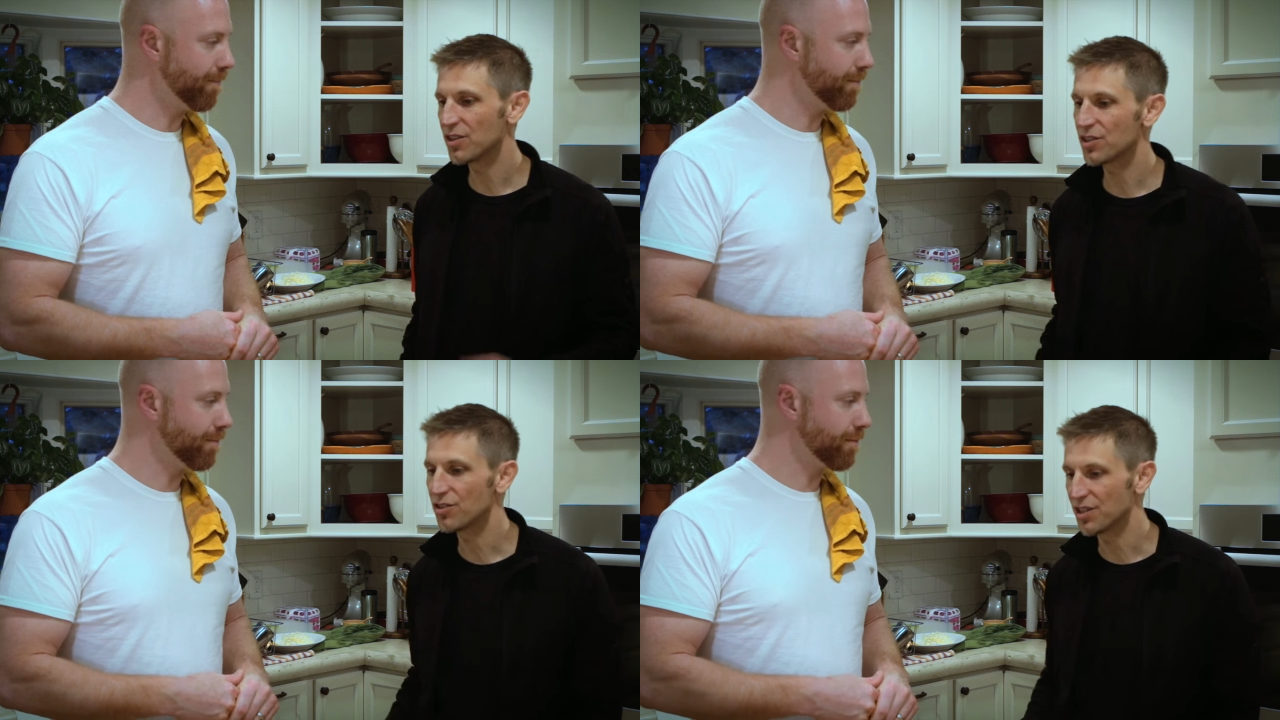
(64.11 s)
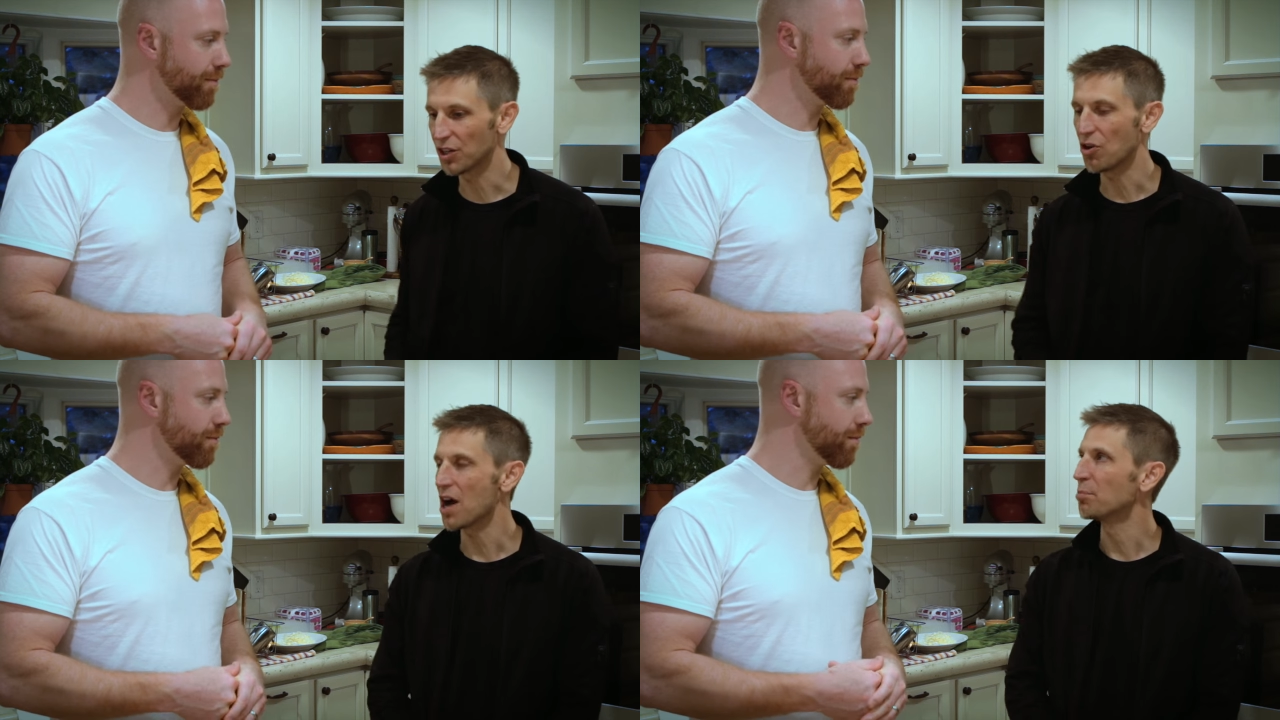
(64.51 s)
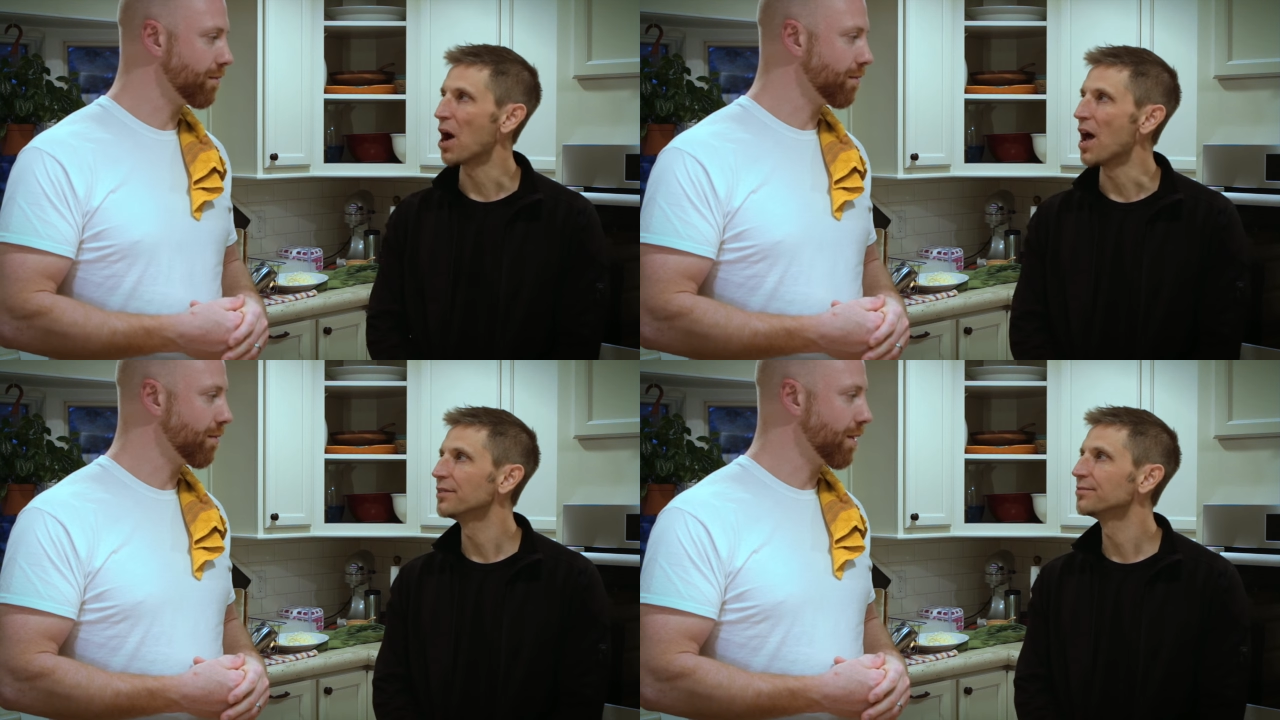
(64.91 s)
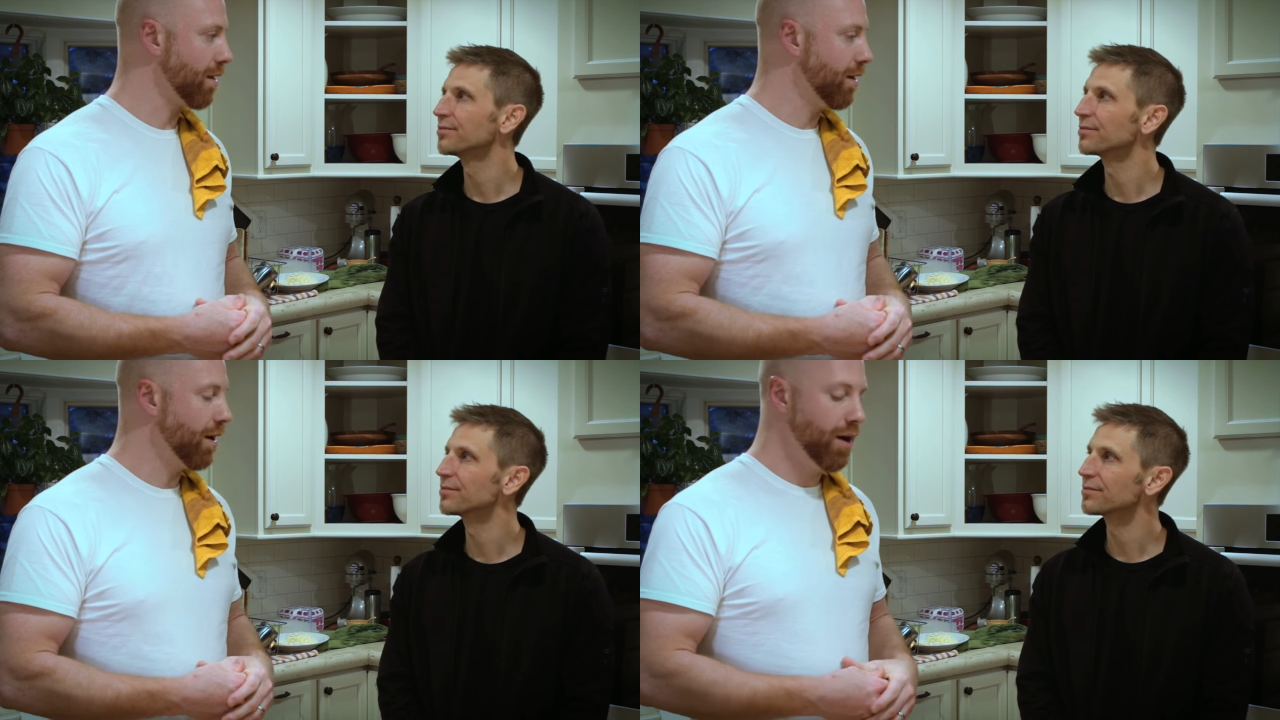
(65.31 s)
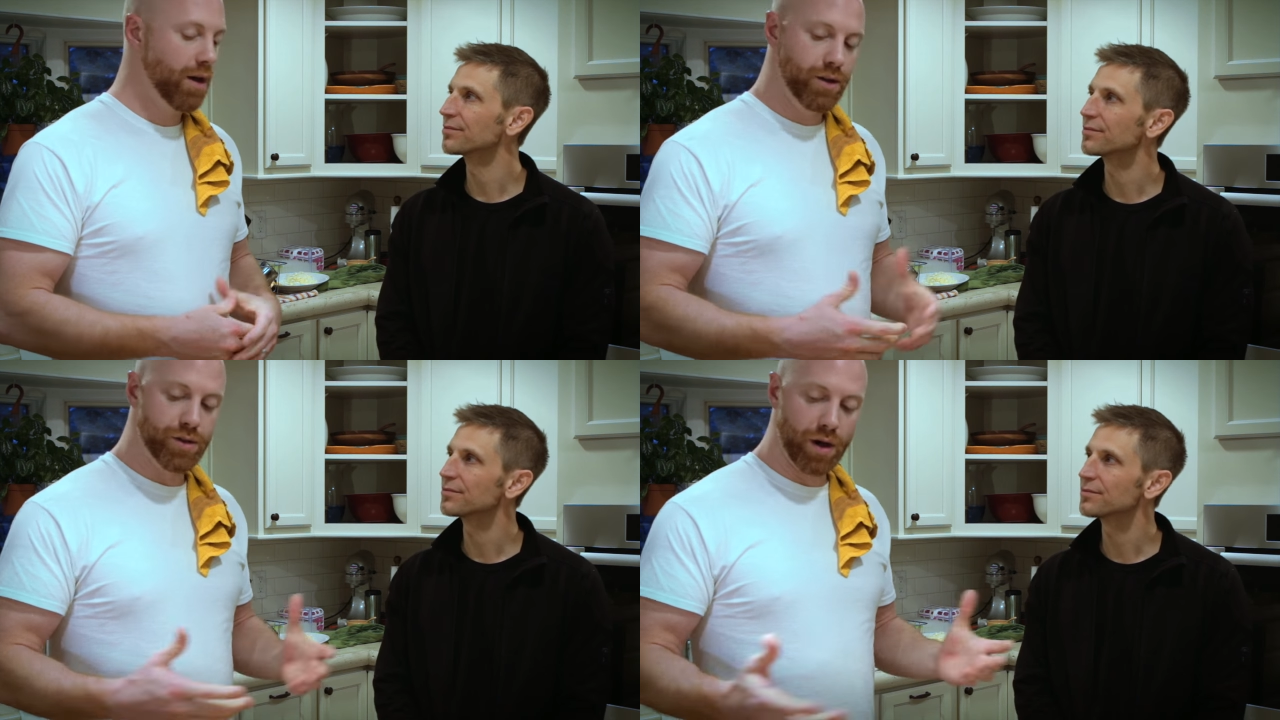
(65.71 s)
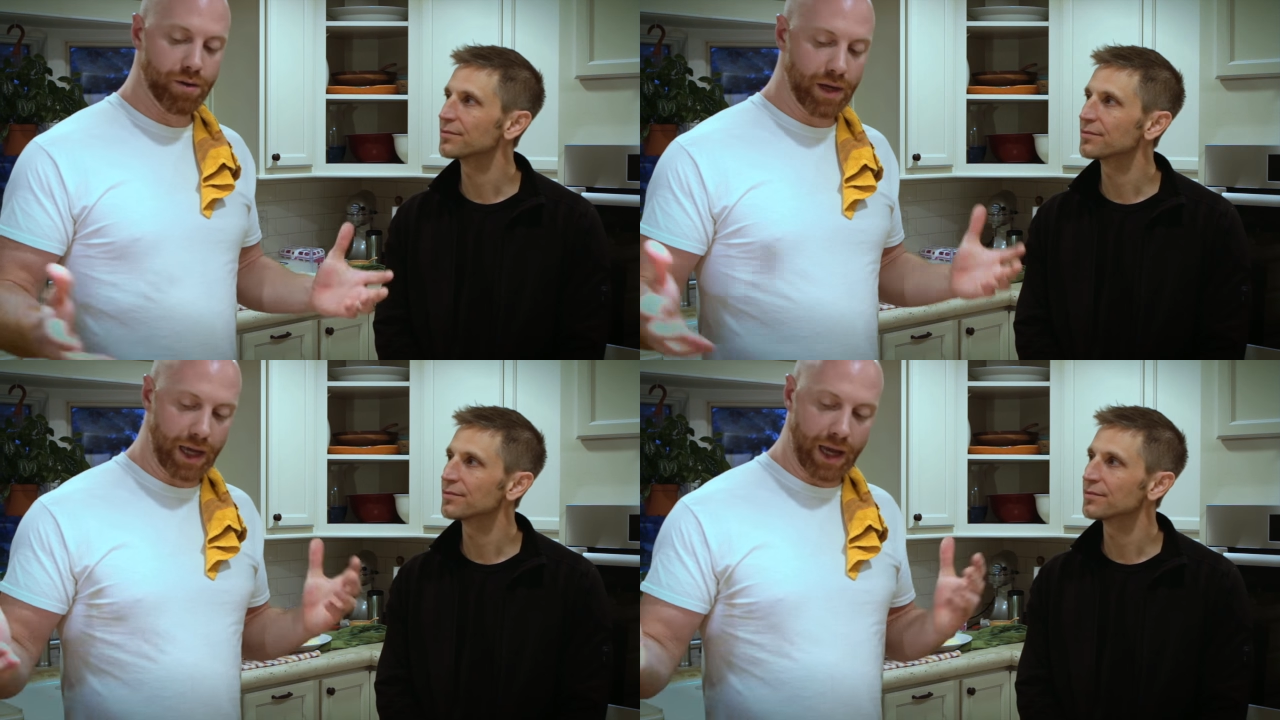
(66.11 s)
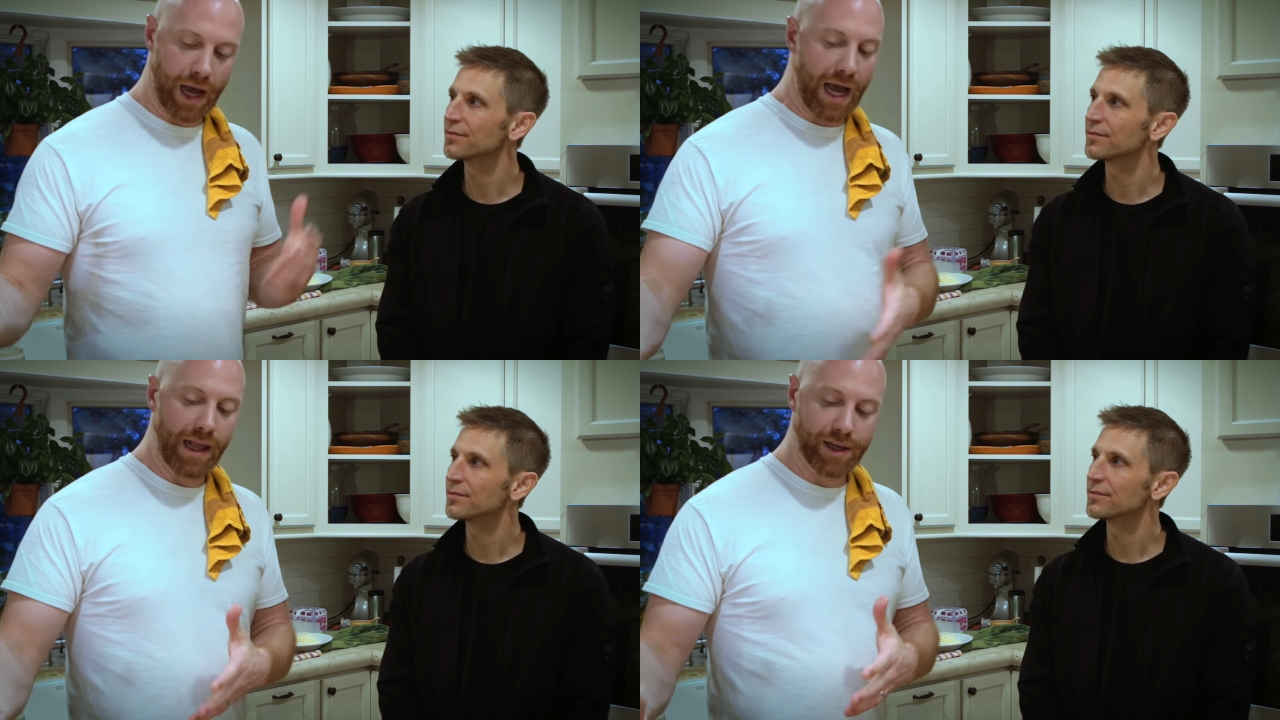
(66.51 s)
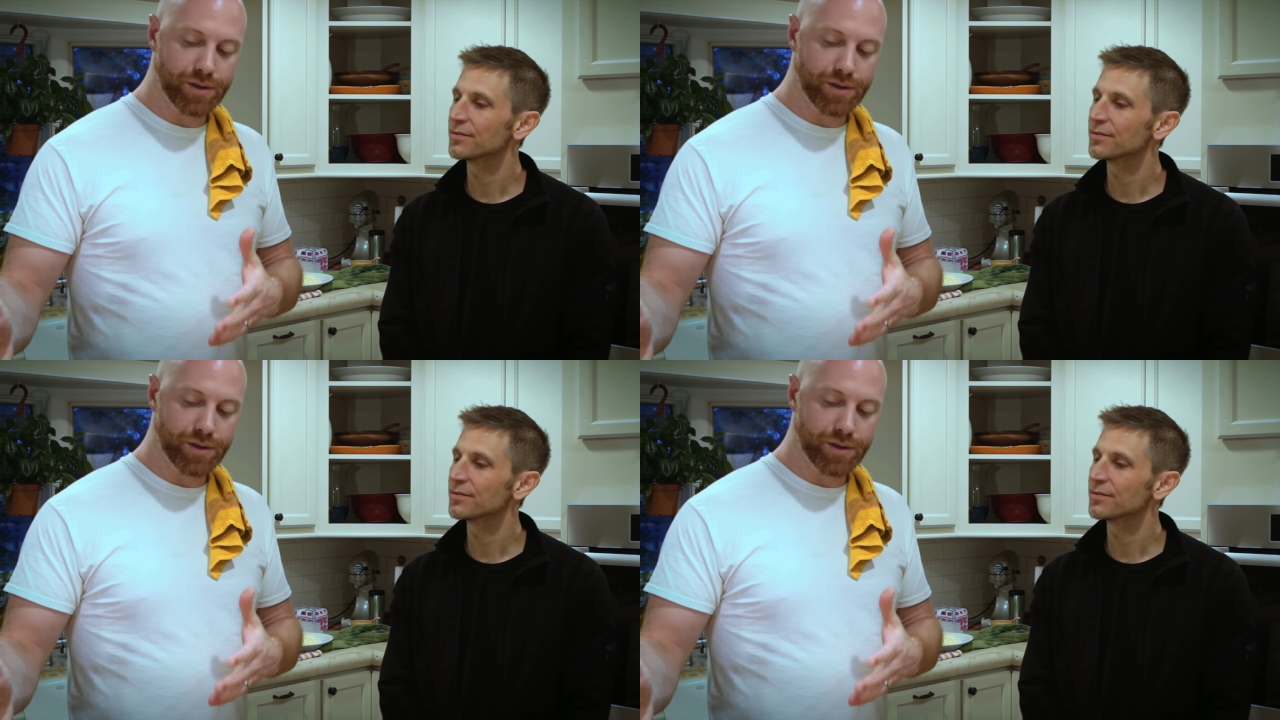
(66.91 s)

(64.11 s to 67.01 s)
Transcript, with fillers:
Speaker 1: just using a crock pot?
Speaker 2: So uh, I like